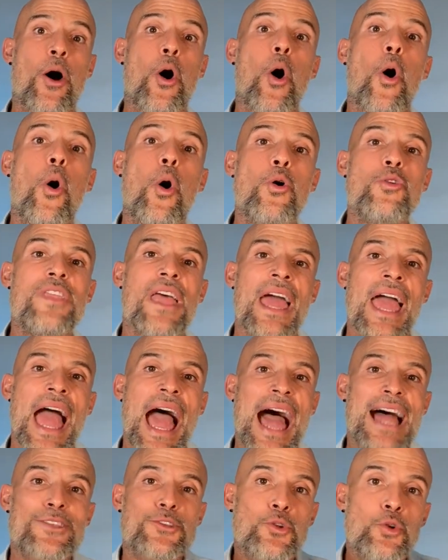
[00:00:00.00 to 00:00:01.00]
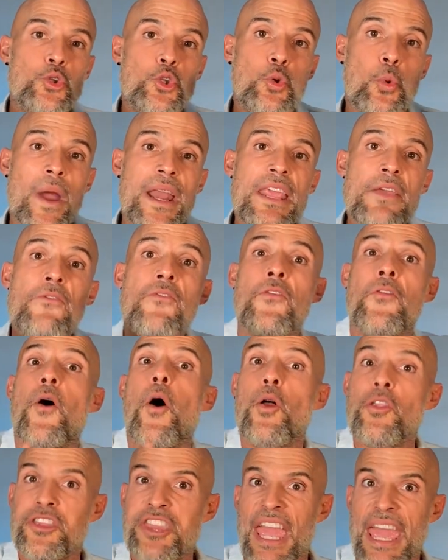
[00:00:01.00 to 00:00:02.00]
can hold a 220
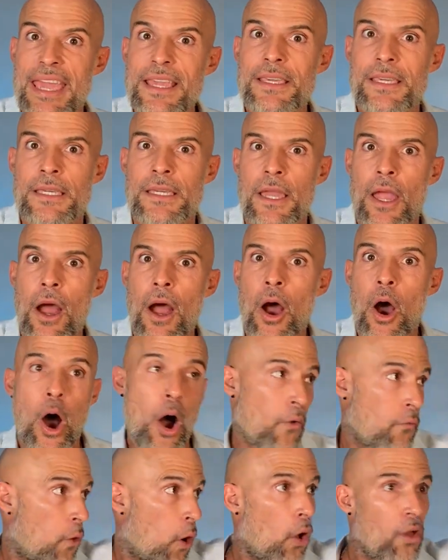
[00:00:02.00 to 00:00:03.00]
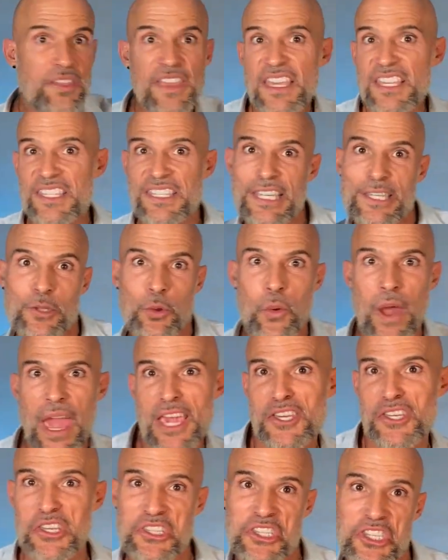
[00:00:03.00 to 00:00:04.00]
voltage of all this
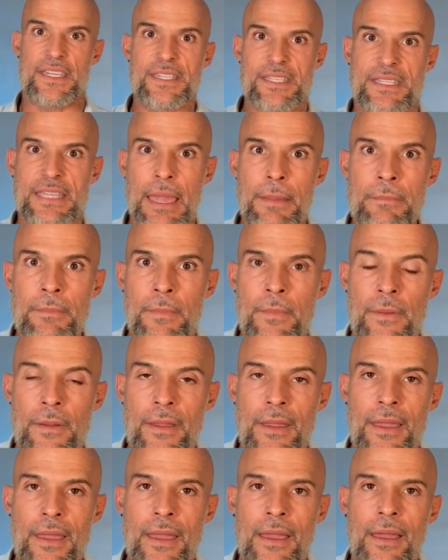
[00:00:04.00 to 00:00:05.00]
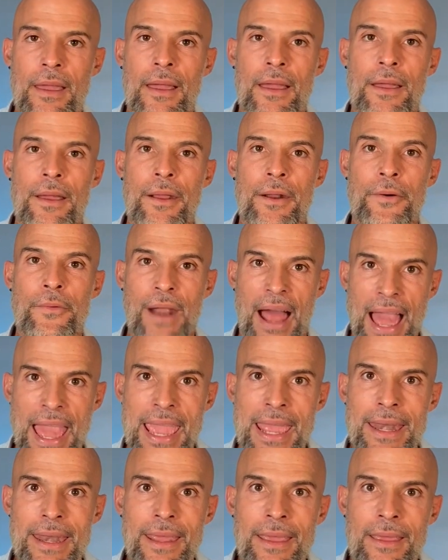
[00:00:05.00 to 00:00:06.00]
situation system,
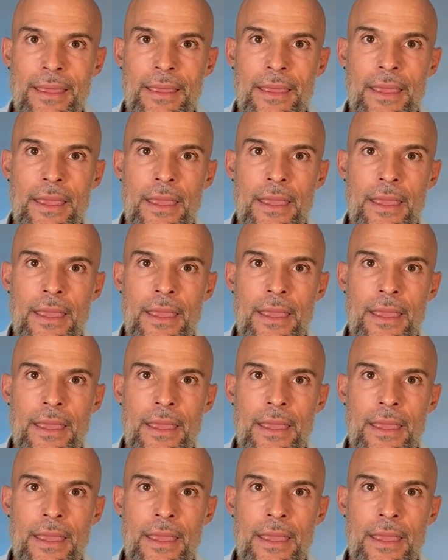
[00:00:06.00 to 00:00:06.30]
right?